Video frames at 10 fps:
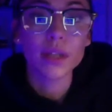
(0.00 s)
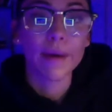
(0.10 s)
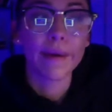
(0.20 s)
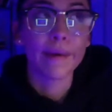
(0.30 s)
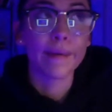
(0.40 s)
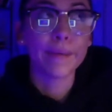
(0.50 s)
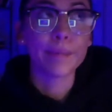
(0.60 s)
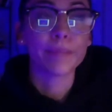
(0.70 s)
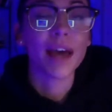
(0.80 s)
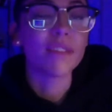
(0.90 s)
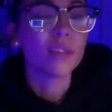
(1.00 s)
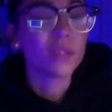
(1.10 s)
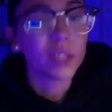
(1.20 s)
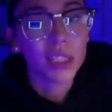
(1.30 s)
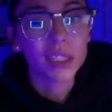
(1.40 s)
Um, I haven't
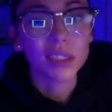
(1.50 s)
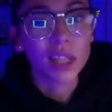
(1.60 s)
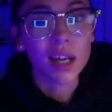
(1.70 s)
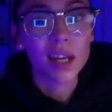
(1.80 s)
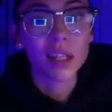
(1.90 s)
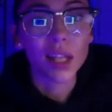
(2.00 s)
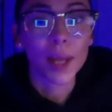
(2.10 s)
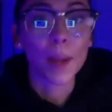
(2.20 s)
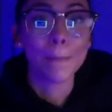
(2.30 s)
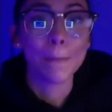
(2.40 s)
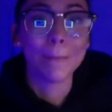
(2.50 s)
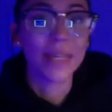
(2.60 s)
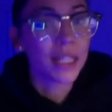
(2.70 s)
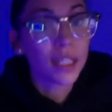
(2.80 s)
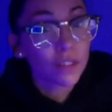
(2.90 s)
really done like
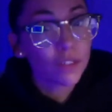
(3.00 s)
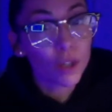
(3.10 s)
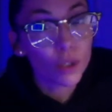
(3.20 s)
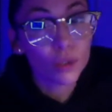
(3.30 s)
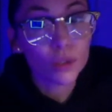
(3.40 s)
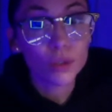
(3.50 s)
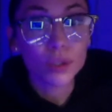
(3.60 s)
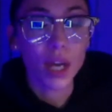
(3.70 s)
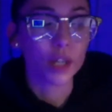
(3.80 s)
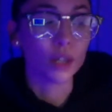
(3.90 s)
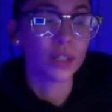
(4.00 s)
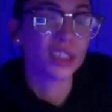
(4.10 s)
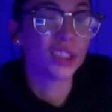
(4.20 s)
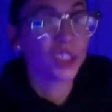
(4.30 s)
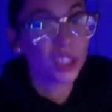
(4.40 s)
many of those. I know I
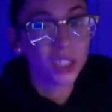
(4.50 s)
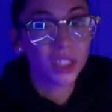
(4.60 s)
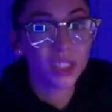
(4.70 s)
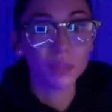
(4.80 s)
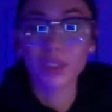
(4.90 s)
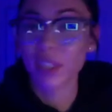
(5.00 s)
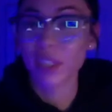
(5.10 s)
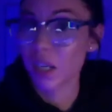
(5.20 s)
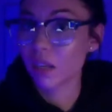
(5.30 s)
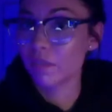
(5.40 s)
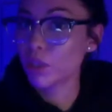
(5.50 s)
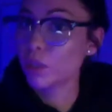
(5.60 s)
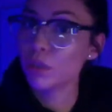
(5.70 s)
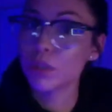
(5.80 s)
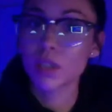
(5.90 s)
should. I'm just kind of
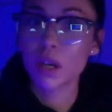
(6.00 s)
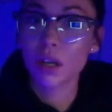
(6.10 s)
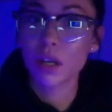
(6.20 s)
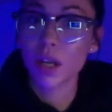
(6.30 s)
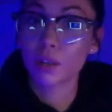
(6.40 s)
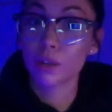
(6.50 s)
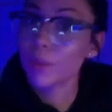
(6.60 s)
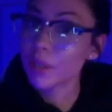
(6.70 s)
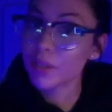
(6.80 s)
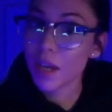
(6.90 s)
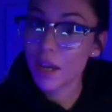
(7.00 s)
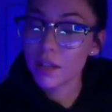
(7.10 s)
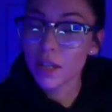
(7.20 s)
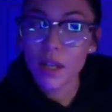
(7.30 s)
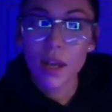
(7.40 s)
confused on how to go about
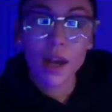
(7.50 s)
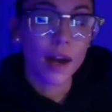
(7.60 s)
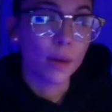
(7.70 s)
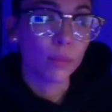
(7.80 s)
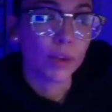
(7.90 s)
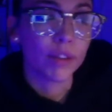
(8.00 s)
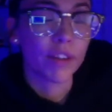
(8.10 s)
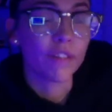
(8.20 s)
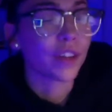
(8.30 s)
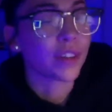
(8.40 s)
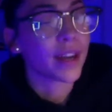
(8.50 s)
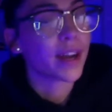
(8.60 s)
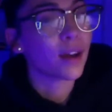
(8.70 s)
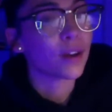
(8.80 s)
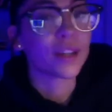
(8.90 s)
that. Um, whenever I figure that
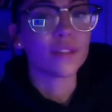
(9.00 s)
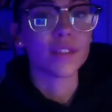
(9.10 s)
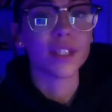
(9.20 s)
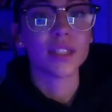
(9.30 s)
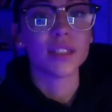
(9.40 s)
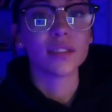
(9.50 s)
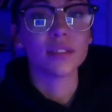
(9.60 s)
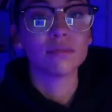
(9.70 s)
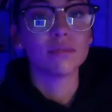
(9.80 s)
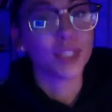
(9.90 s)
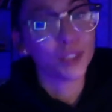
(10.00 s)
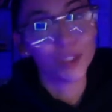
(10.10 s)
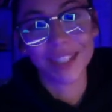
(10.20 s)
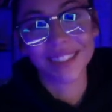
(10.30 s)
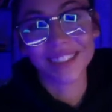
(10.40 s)
out, I definitely let you
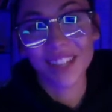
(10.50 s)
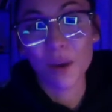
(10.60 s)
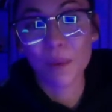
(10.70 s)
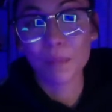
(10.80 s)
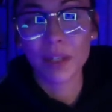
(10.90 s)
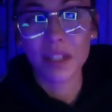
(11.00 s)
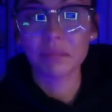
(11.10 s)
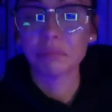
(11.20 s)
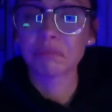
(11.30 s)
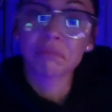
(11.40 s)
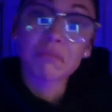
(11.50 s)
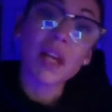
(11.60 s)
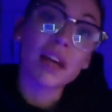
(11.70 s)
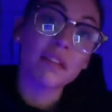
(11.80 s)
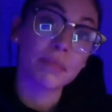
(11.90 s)
guys know. But
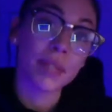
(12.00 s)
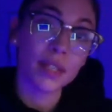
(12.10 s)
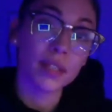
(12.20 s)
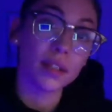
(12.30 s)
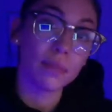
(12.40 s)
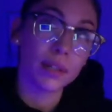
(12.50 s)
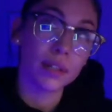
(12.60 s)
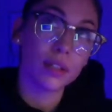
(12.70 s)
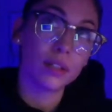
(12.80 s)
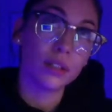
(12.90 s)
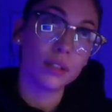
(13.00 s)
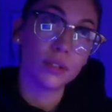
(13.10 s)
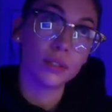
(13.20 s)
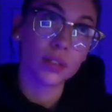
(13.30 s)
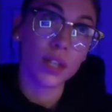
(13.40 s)
I've made
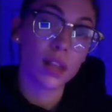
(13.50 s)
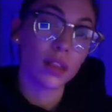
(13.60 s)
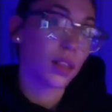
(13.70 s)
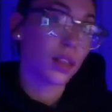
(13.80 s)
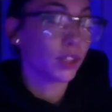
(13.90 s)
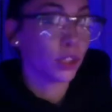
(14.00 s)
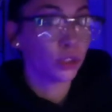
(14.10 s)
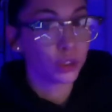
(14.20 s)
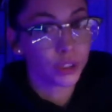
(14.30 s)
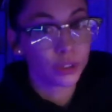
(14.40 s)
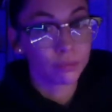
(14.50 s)
about 1,100